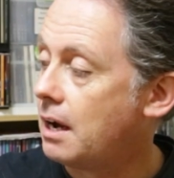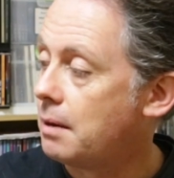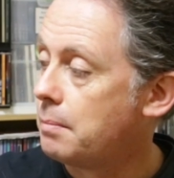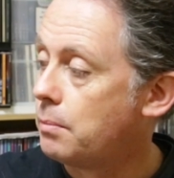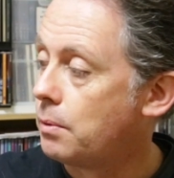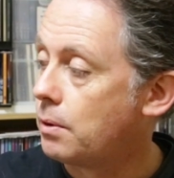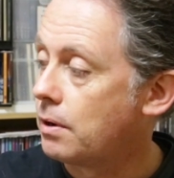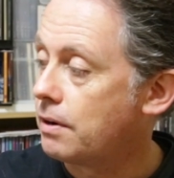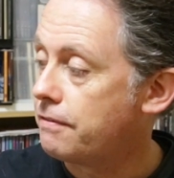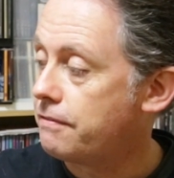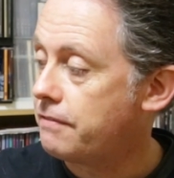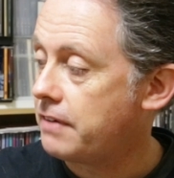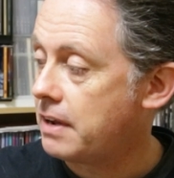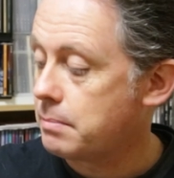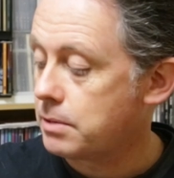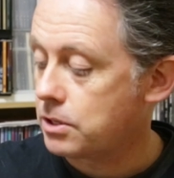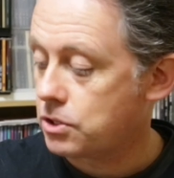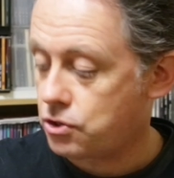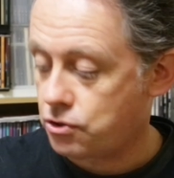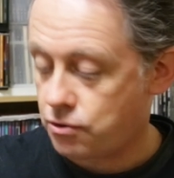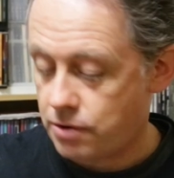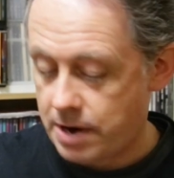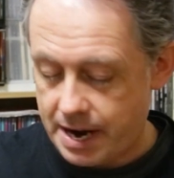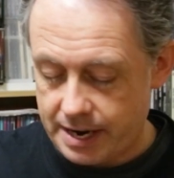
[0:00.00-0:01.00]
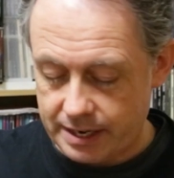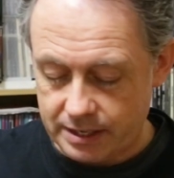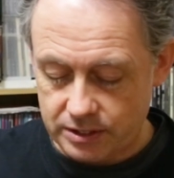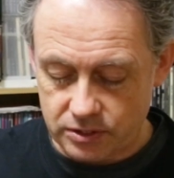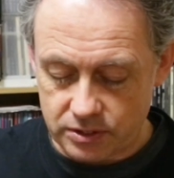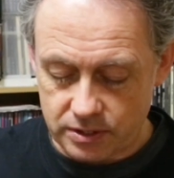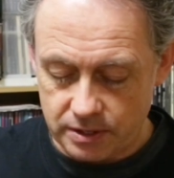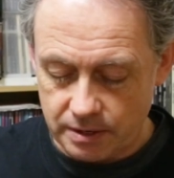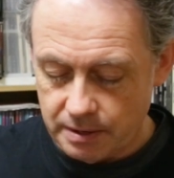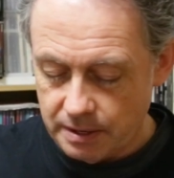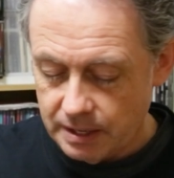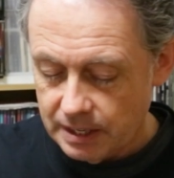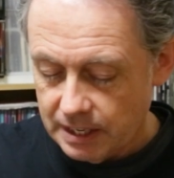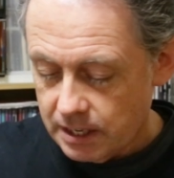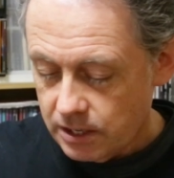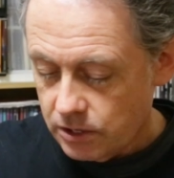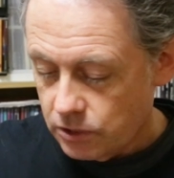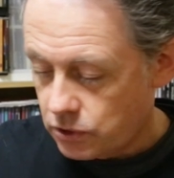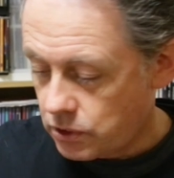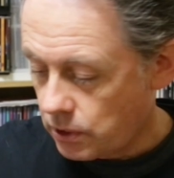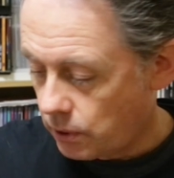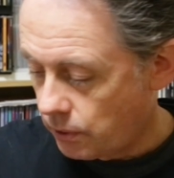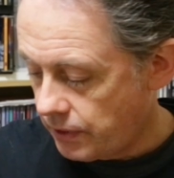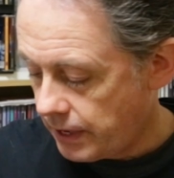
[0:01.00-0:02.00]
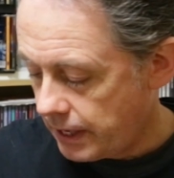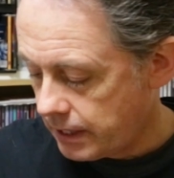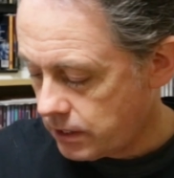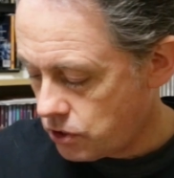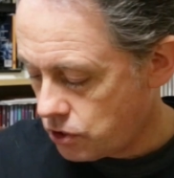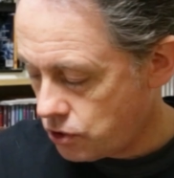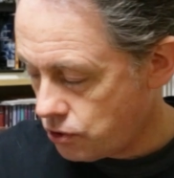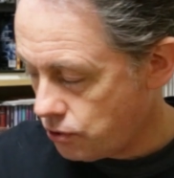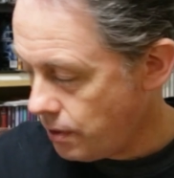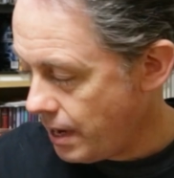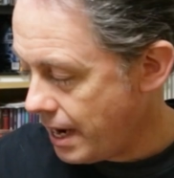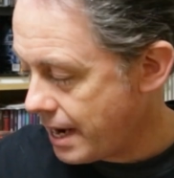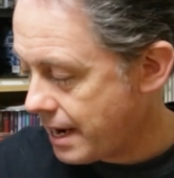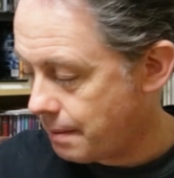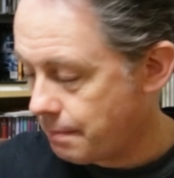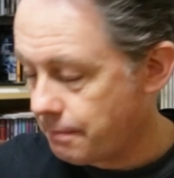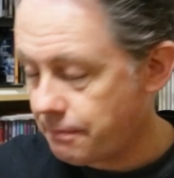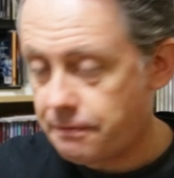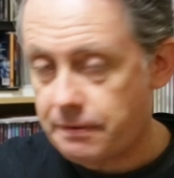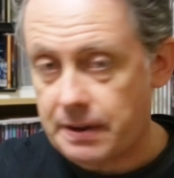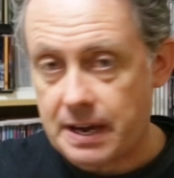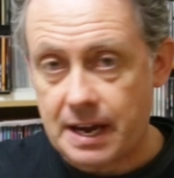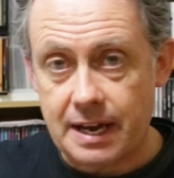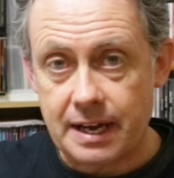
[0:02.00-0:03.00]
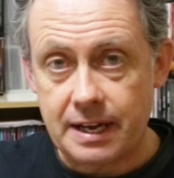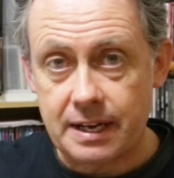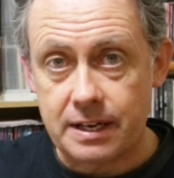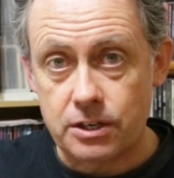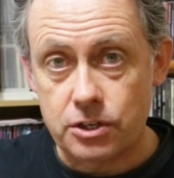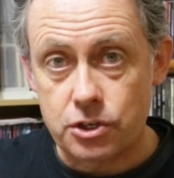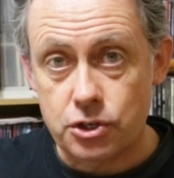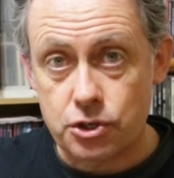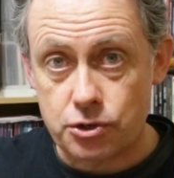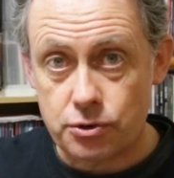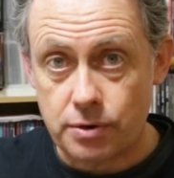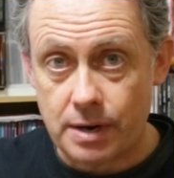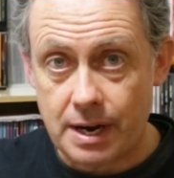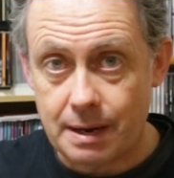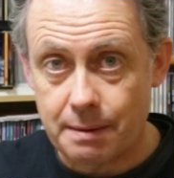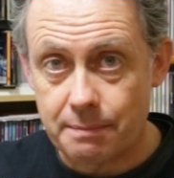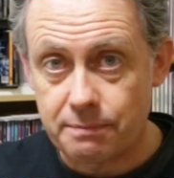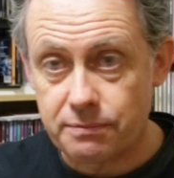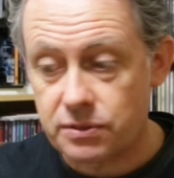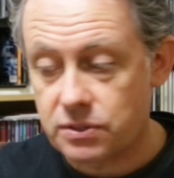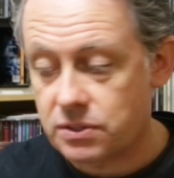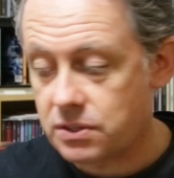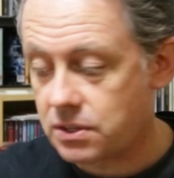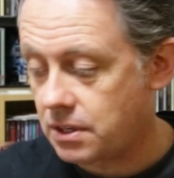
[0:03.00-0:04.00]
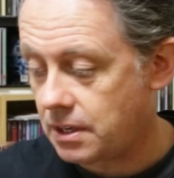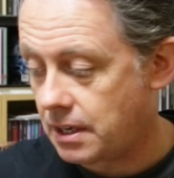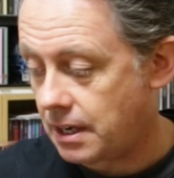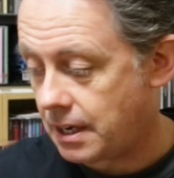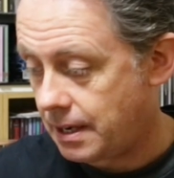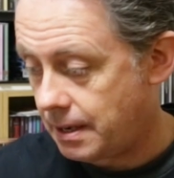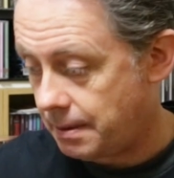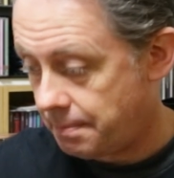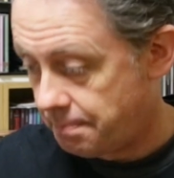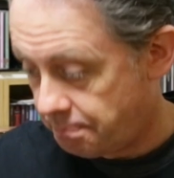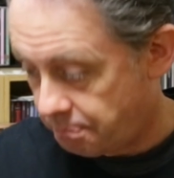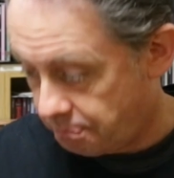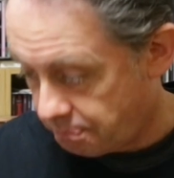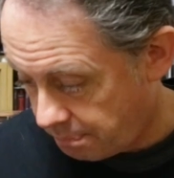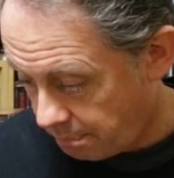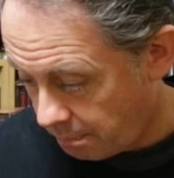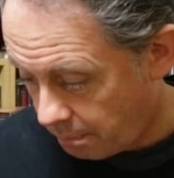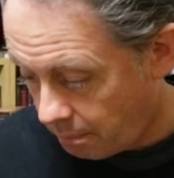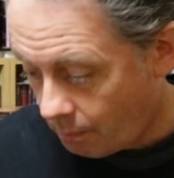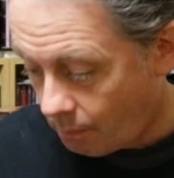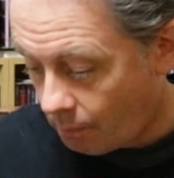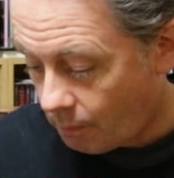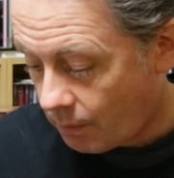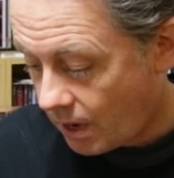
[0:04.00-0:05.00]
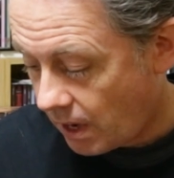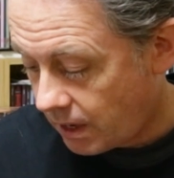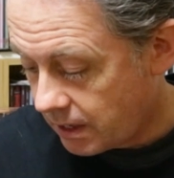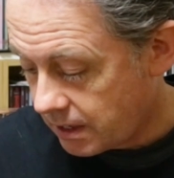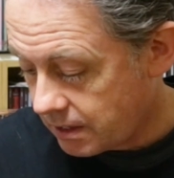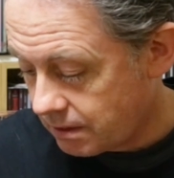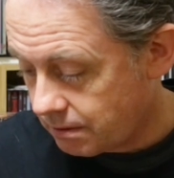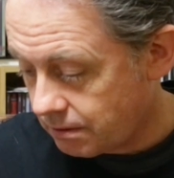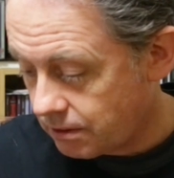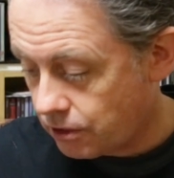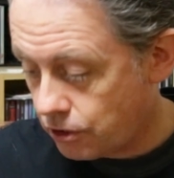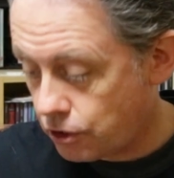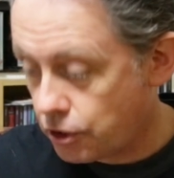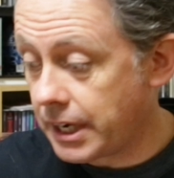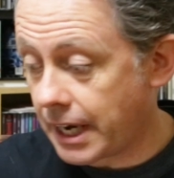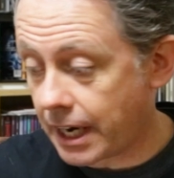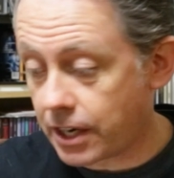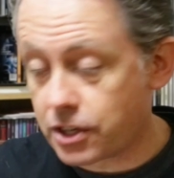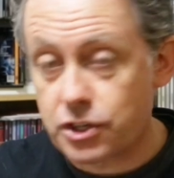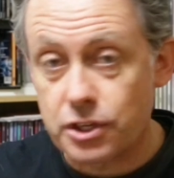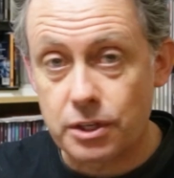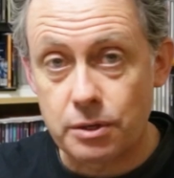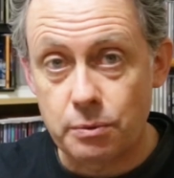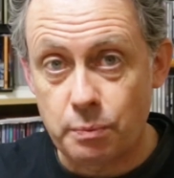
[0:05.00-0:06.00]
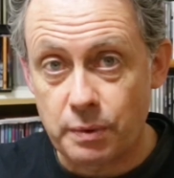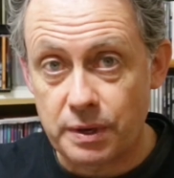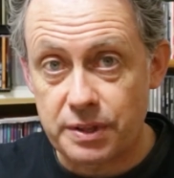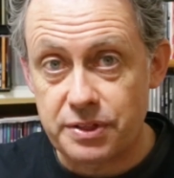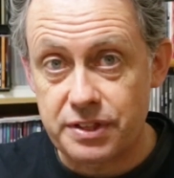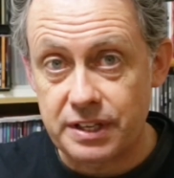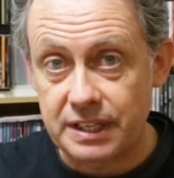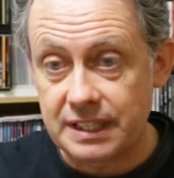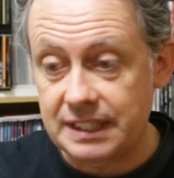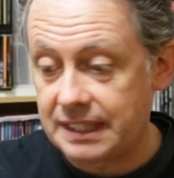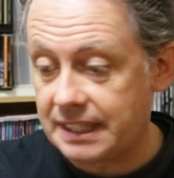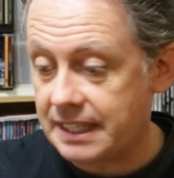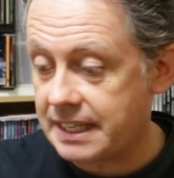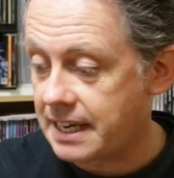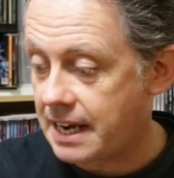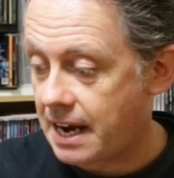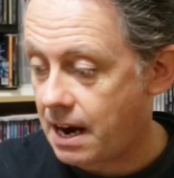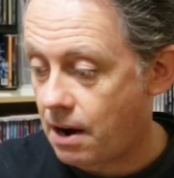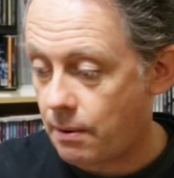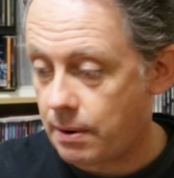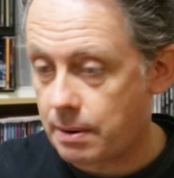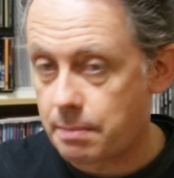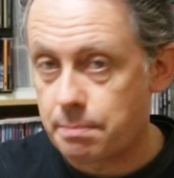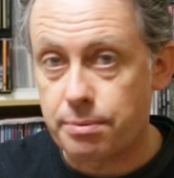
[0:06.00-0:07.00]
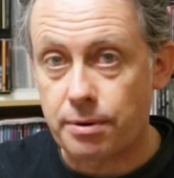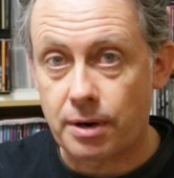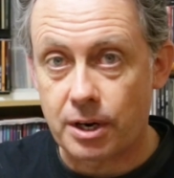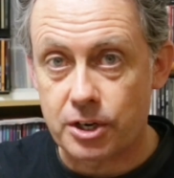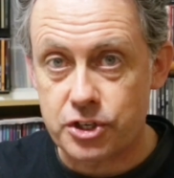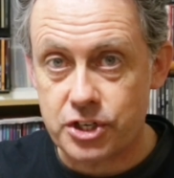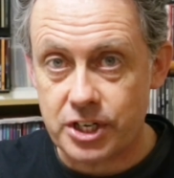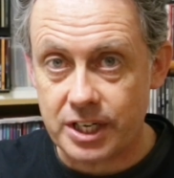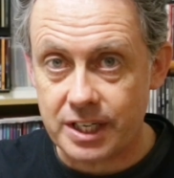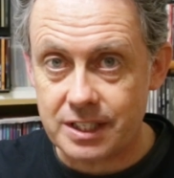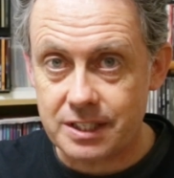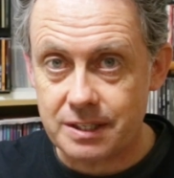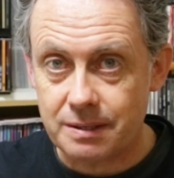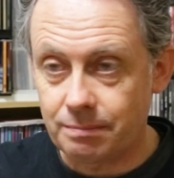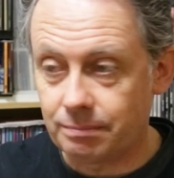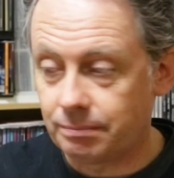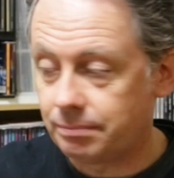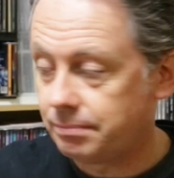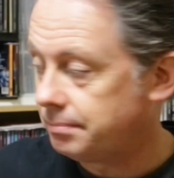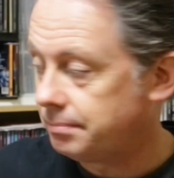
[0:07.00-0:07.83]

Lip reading: more famous tracks. So that's Triumph and Triumph's connection with the Lee Aaron Project.